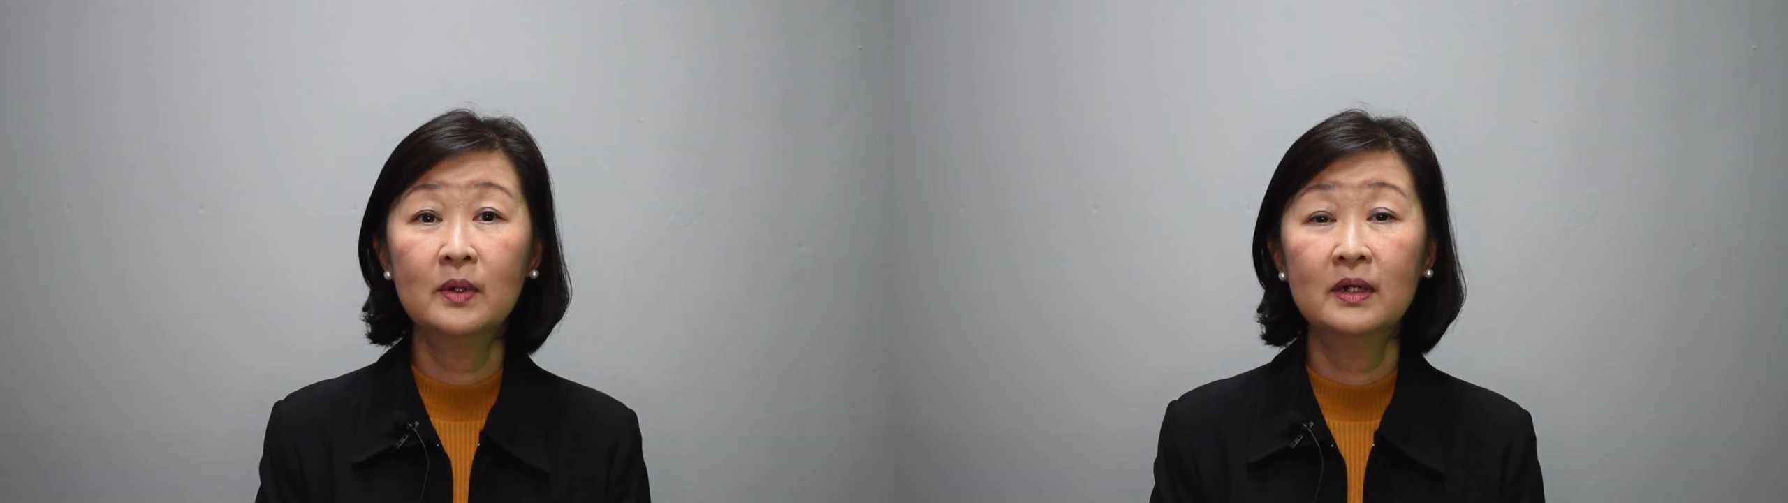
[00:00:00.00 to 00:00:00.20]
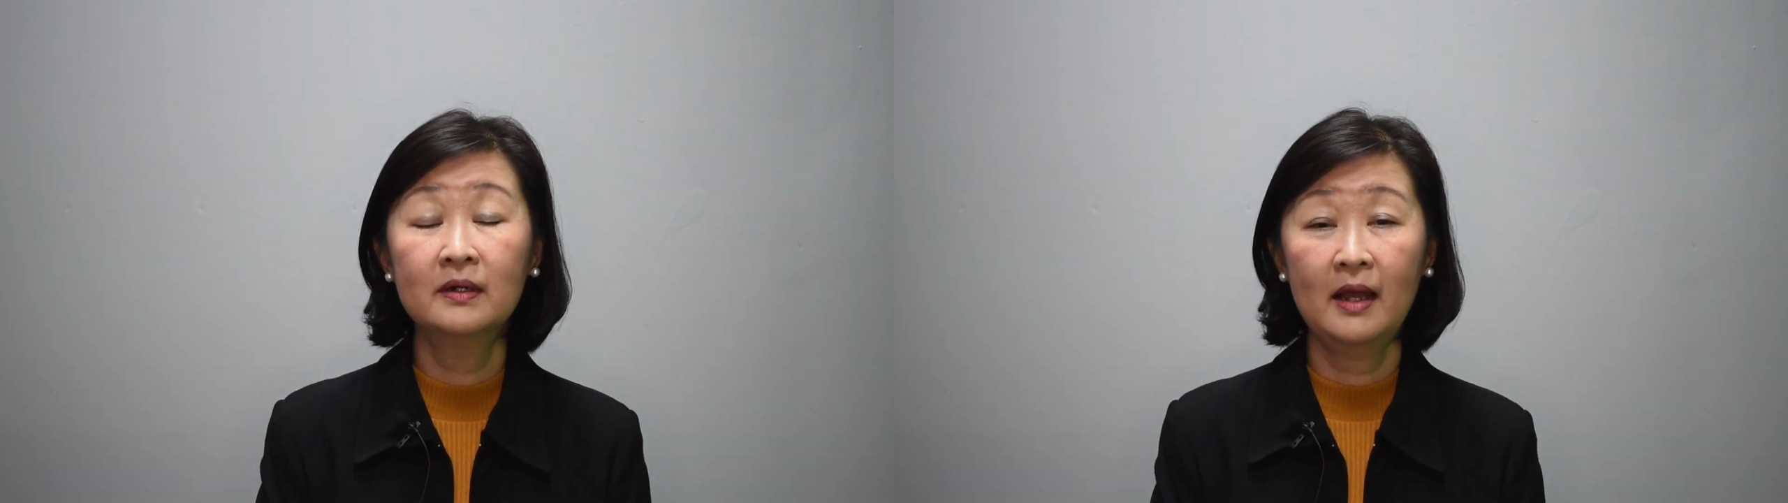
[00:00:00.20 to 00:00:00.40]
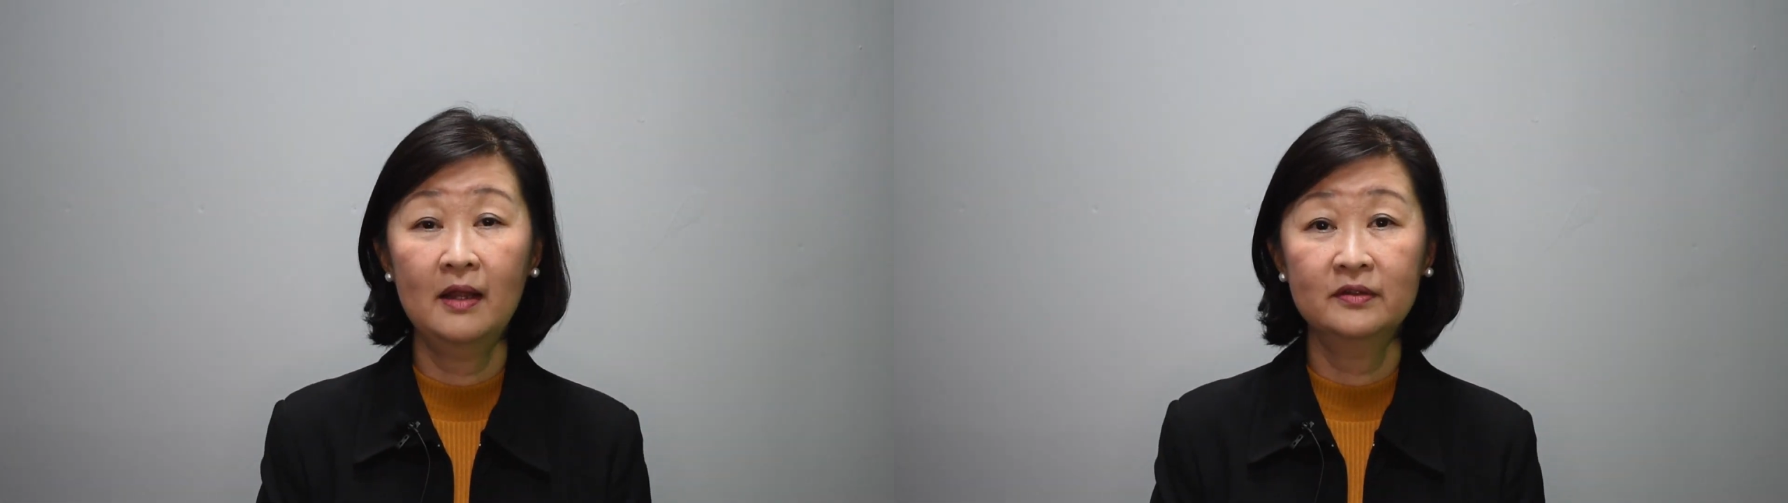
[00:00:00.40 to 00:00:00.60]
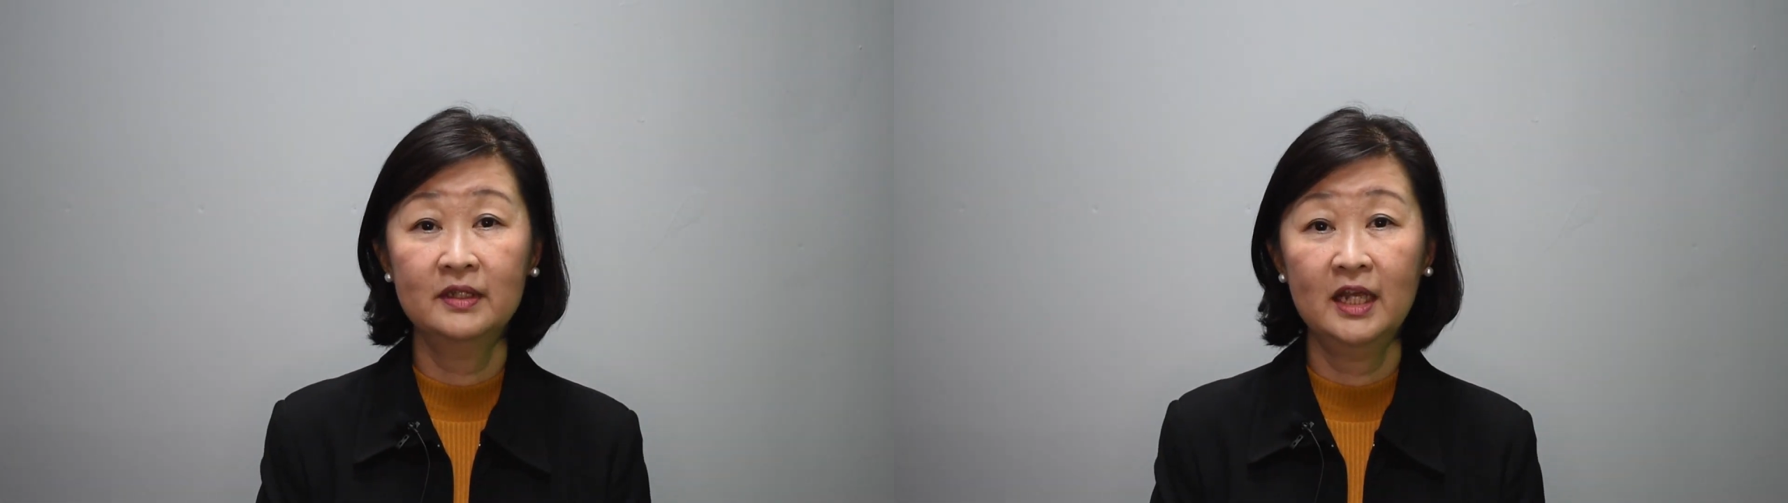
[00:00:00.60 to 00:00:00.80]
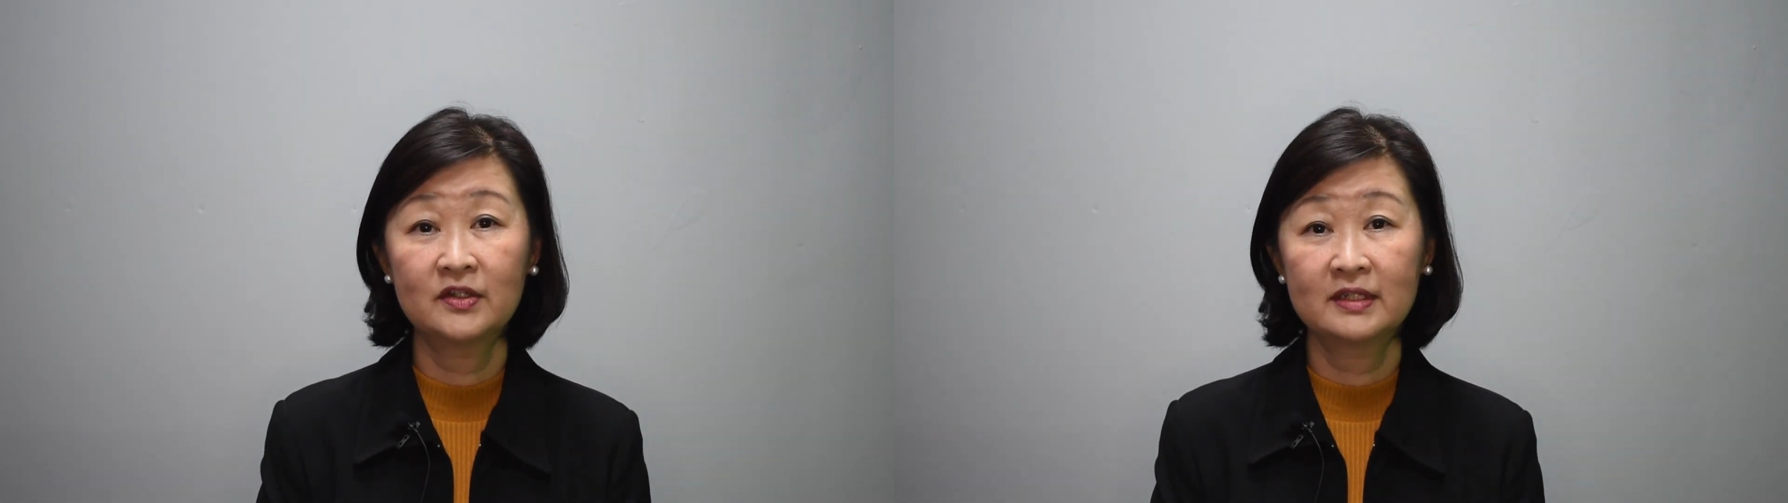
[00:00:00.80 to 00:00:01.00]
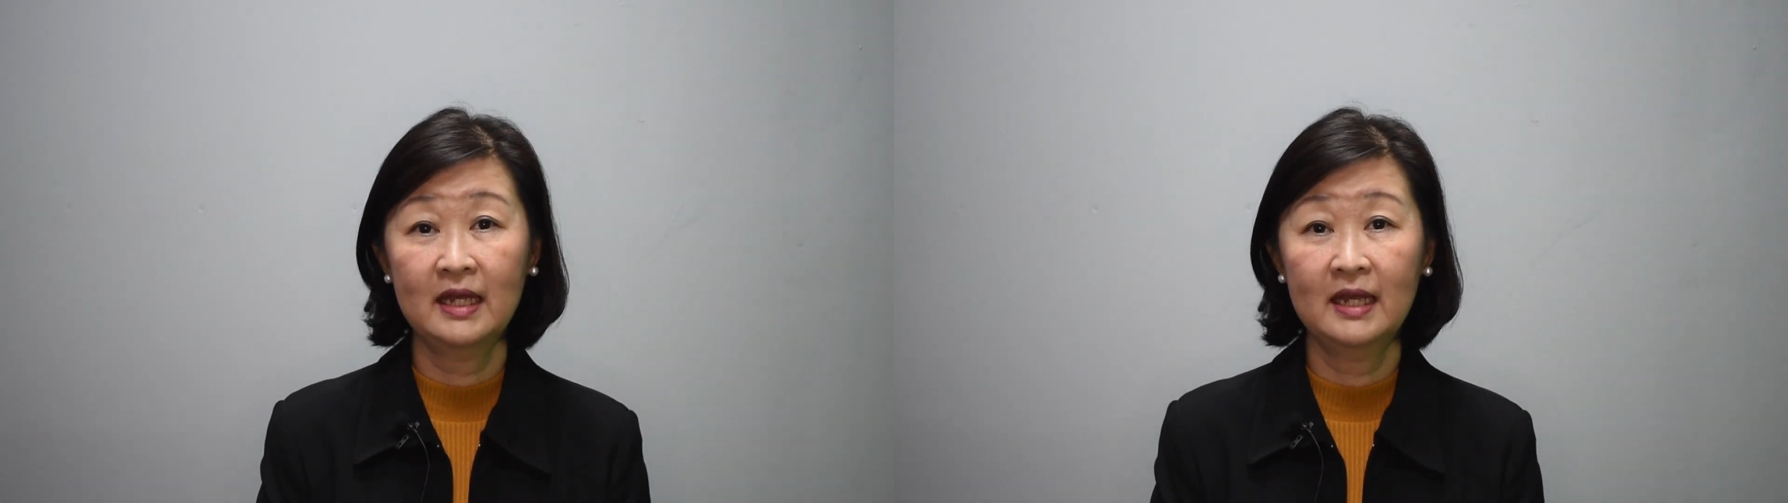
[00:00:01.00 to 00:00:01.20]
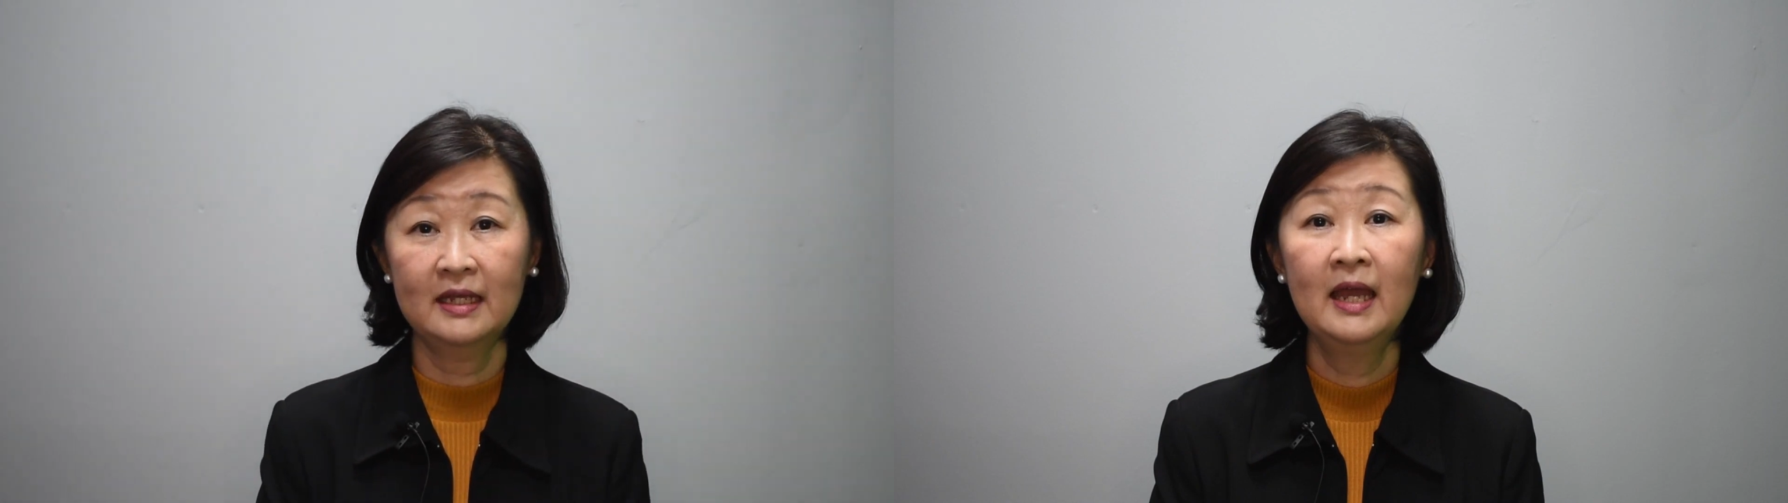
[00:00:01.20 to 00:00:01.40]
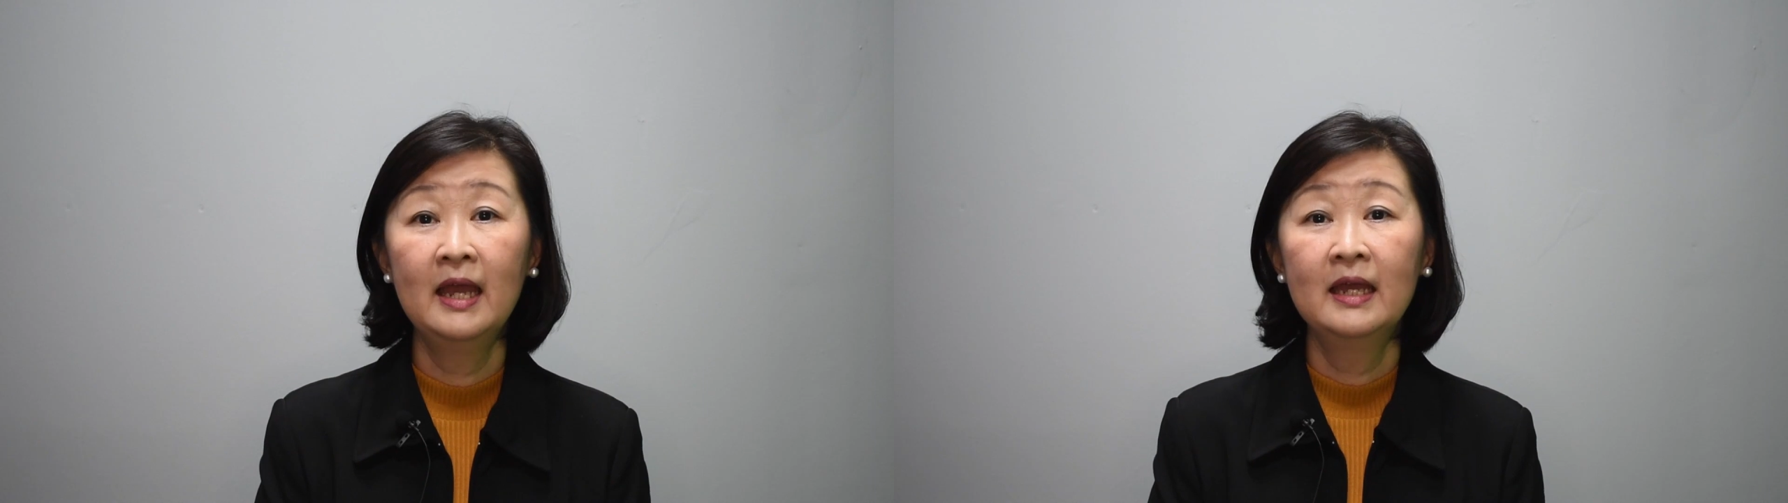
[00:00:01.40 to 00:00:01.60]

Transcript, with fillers: World Heritage Site